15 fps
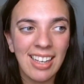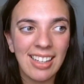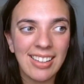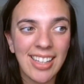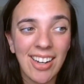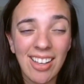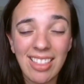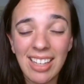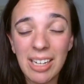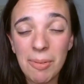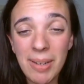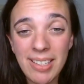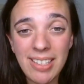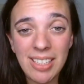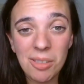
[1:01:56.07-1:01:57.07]
that I think we're
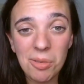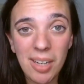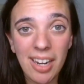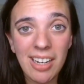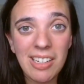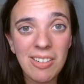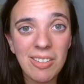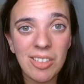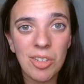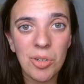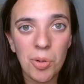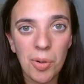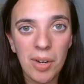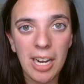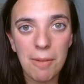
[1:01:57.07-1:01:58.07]
still getting used to
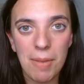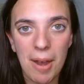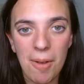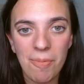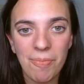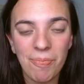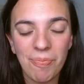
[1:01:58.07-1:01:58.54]
talking about.